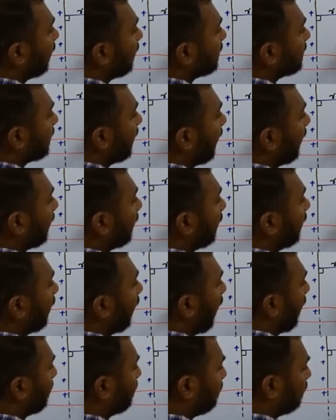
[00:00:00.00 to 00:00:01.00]
as n
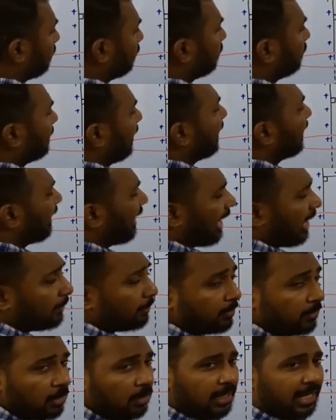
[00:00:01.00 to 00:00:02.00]
cap. N
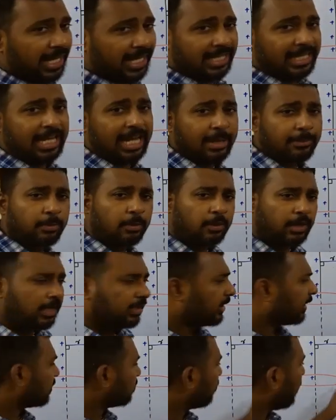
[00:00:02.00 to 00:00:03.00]
cap, A cap, or
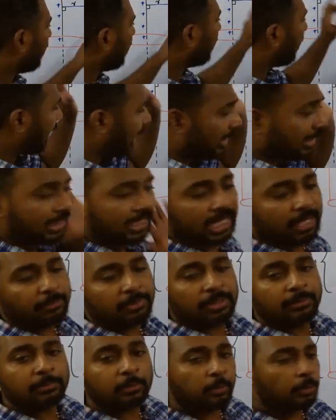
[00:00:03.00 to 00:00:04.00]
anything. So n cap
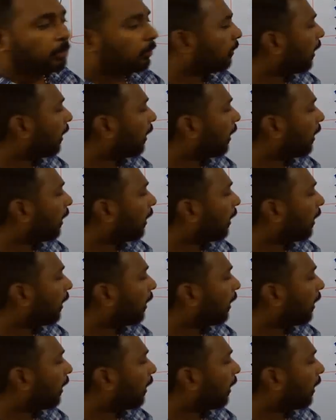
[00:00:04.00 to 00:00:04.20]
I am going to